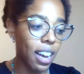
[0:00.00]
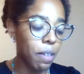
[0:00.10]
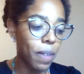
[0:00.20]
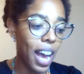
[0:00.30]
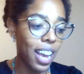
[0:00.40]

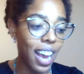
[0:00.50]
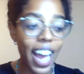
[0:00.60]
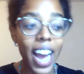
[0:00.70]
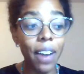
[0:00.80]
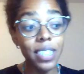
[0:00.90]
I
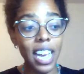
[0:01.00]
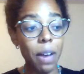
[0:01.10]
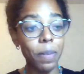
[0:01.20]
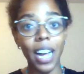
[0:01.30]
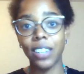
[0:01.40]
have a
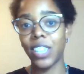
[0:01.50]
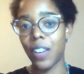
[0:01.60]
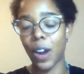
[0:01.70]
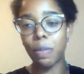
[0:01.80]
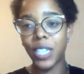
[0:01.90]
sample
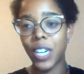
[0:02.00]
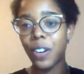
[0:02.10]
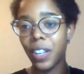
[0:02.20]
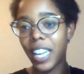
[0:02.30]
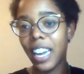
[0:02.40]
actually of our
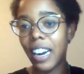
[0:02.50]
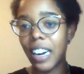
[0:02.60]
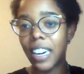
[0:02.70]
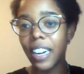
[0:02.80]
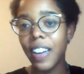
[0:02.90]
material here.